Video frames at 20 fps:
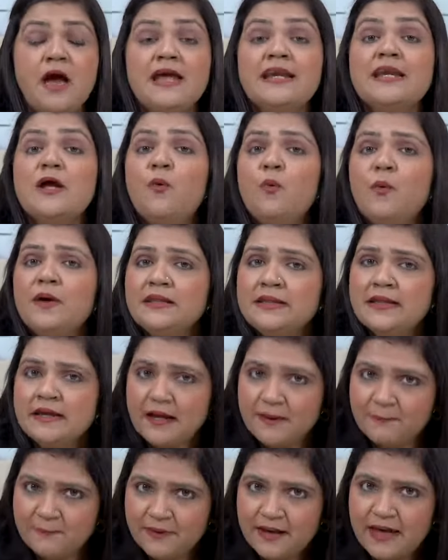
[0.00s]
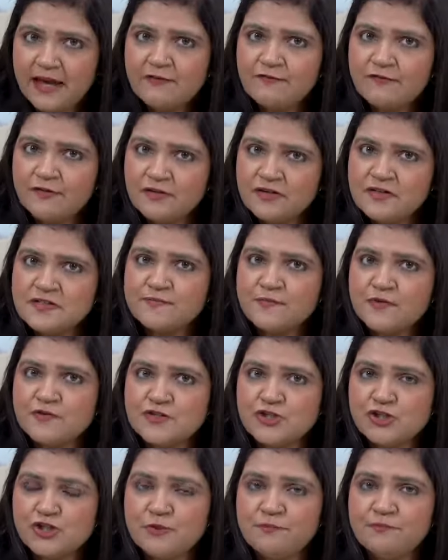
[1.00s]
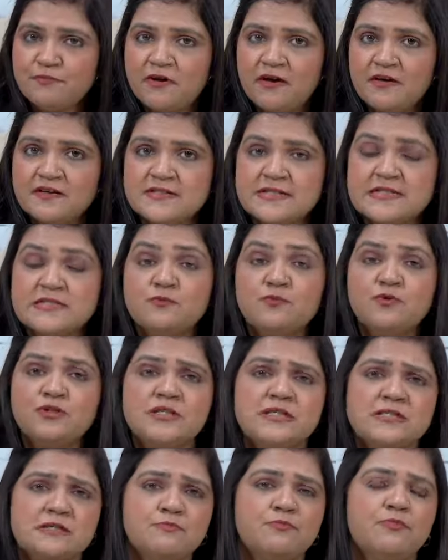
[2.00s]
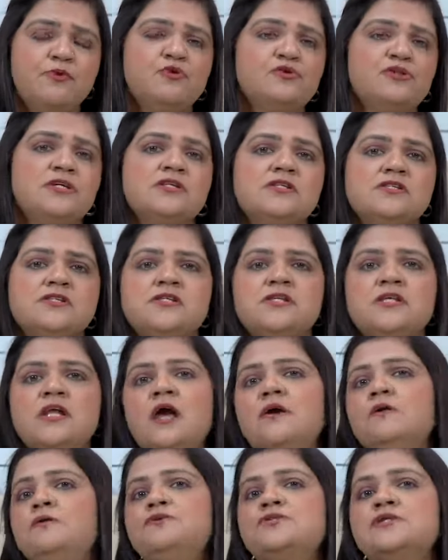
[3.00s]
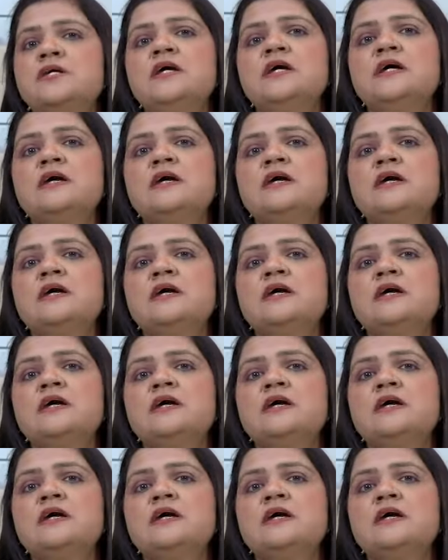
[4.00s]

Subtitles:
Now, when they apply for a sponsorship license, what is important to note